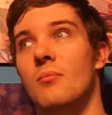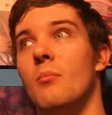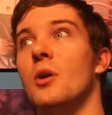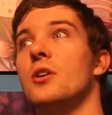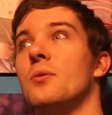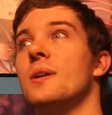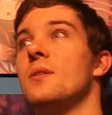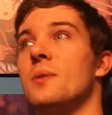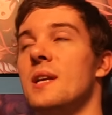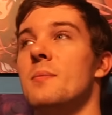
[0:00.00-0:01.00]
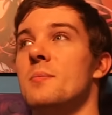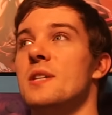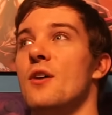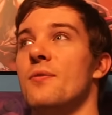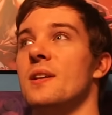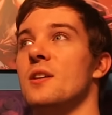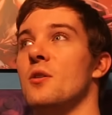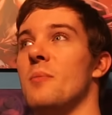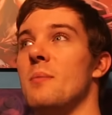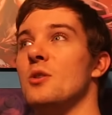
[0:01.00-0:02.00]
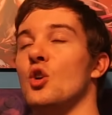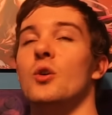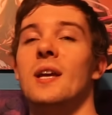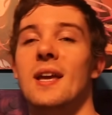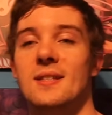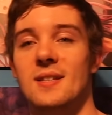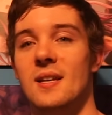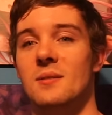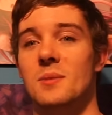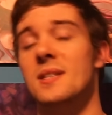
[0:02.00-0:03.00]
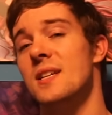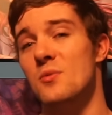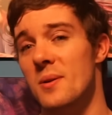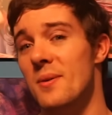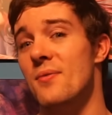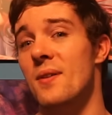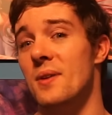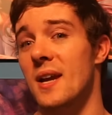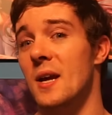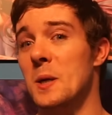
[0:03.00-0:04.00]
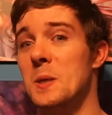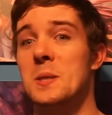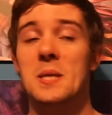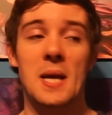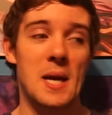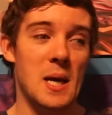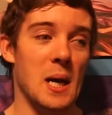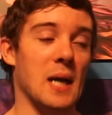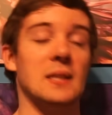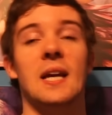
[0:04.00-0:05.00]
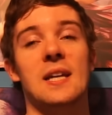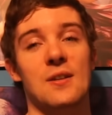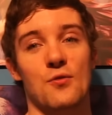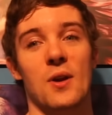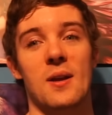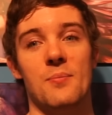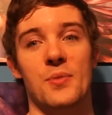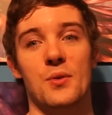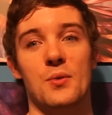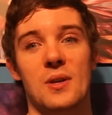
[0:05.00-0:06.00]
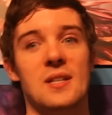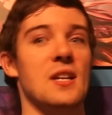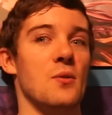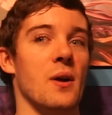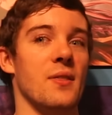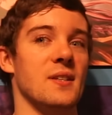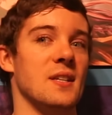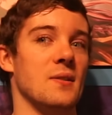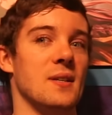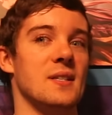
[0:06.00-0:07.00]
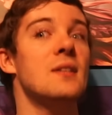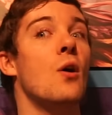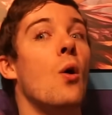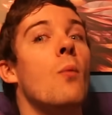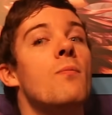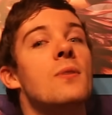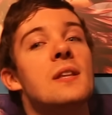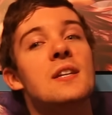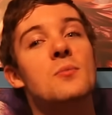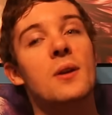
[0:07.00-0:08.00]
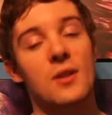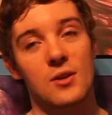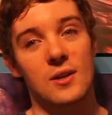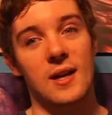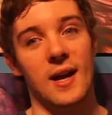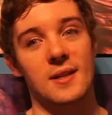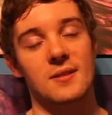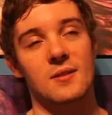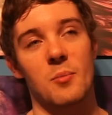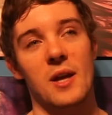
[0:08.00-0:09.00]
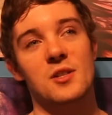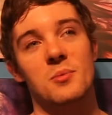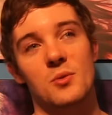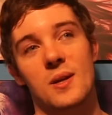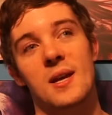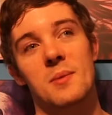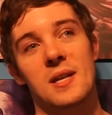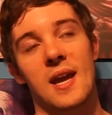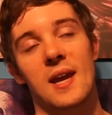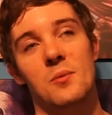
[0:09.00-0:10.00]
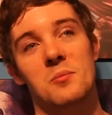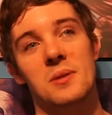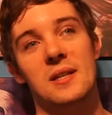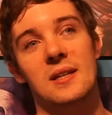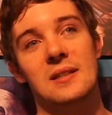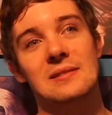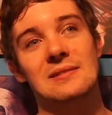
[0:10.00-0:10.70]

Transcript: Mercury to redeem himself and, you know, maybe turn against Salem, because he's one of my favorite characters. I'd like it for him to continue on in the series, hopefully as one of the good guys. The banter between him and Yang would be